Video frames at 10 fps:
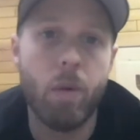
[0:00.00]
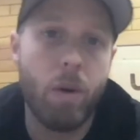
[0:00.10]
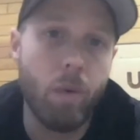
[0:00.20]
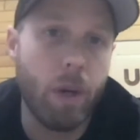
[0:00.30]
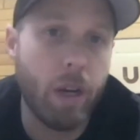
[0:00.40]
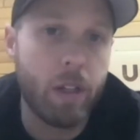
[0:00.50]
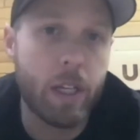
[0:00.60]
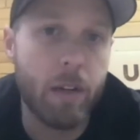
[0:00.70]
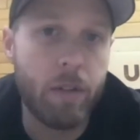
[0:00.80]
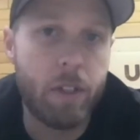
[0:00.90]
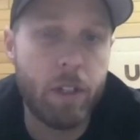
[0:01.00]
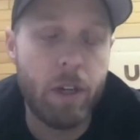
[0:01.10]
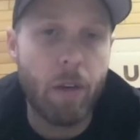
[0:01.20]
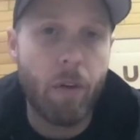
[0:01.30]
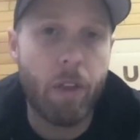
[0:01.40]
We are salvaging
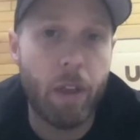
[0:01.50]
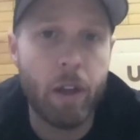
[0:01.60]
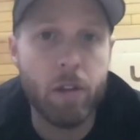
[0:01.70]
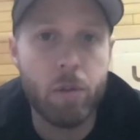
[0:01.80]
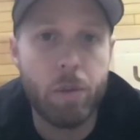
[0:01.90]
everything else.